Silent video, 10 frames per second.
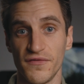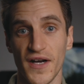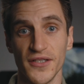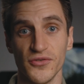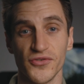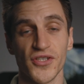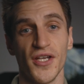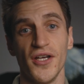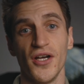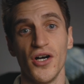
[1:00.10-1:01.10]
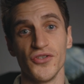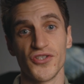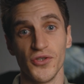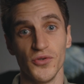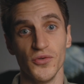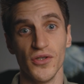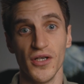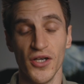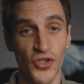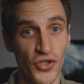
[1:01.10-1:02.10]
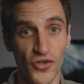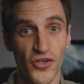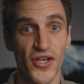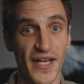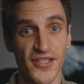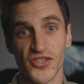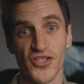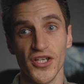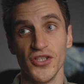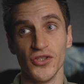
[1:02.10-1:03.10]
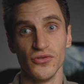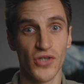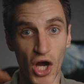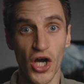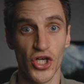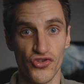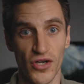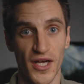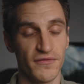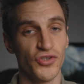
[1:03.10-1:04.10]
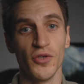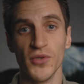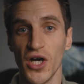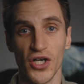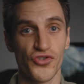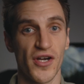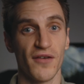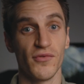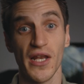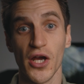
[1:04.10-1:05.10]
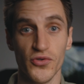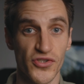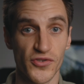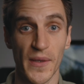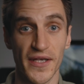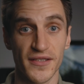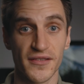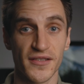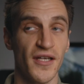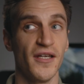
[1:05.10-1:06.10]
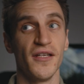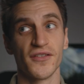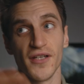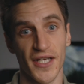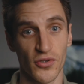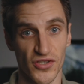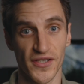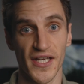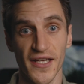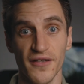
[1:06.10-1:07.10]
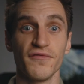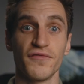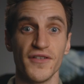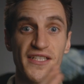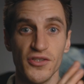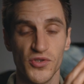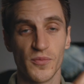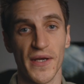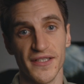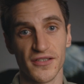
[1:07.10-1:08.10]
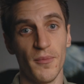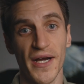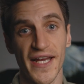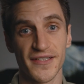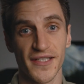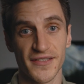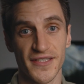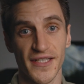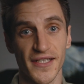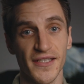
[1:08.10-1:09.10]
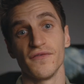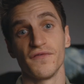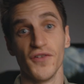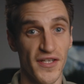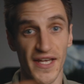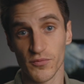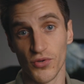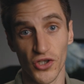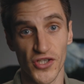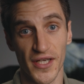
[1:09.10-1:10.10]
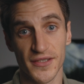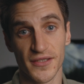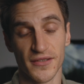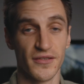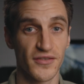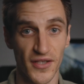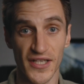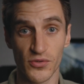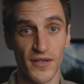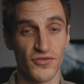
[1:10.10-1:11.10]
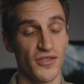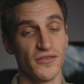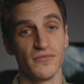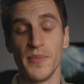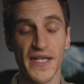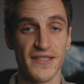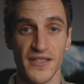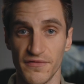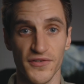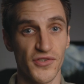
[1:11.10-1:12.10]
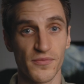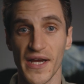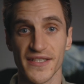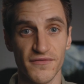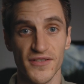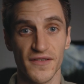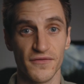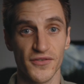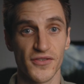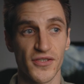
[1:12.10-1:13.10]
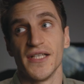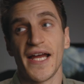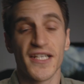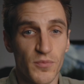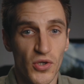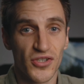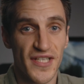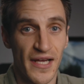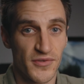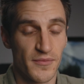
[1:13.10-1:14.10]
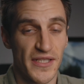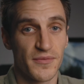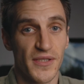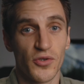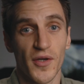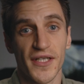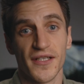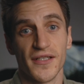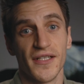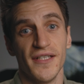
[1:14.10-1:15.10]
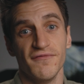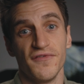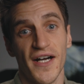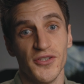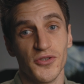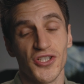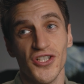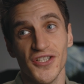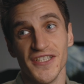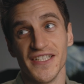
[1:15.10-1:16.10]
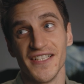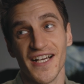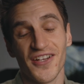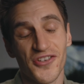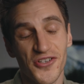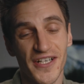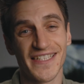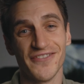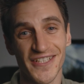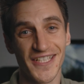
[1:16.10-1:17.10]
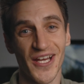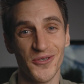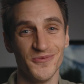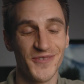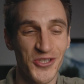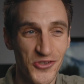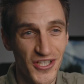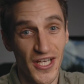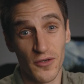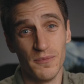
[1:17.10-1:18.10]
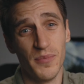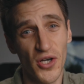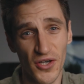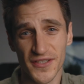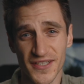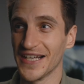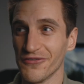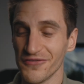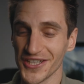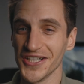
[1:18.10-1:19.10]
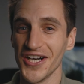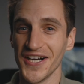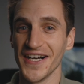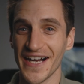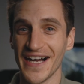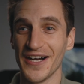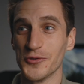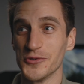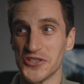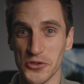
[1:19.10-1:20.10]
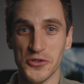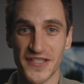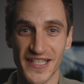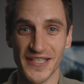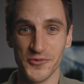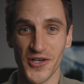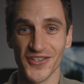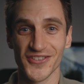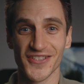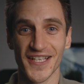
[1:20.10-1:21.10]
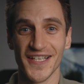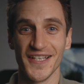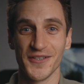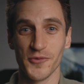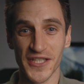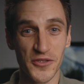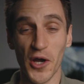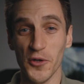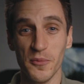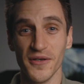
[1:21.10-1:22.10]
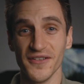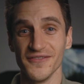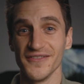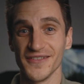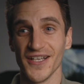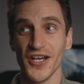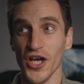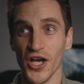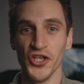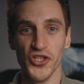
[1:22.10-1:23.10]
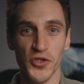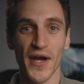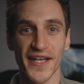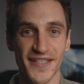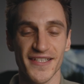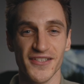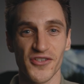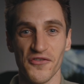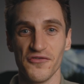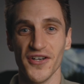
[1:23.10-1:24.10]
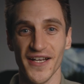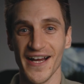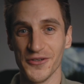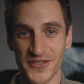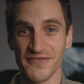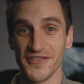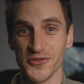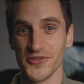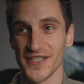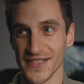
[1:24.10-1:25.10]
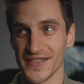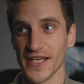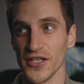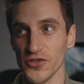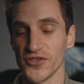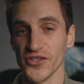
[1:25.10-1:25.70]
files onto another external hard drive, a normal hard drive with loads of space. So that goes on there, frees up space on my SSD for the next project. So that's what I've done. Big difference, massive difference. Export times are meant to be quicker in Final Cut. I thought I'd give it a go, another go, but I forgot how daunting it was when you open a new editing software, how difficult it is to get used